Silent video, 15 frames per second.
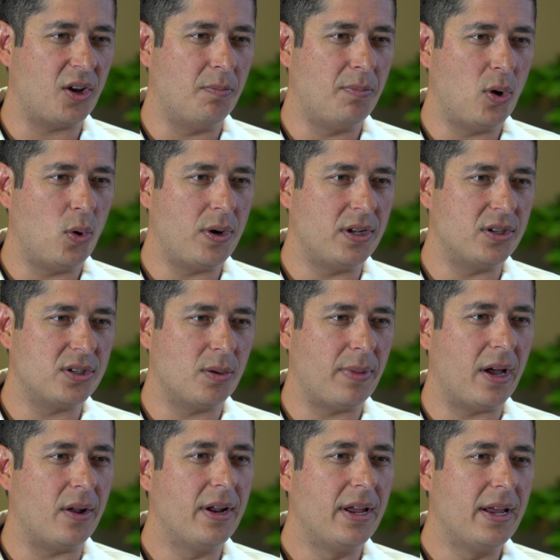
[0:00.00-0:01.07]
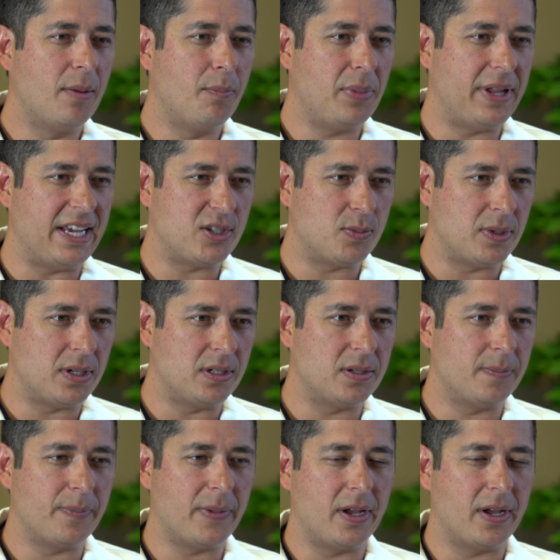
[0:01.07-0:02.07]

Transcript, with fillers: components, about placement,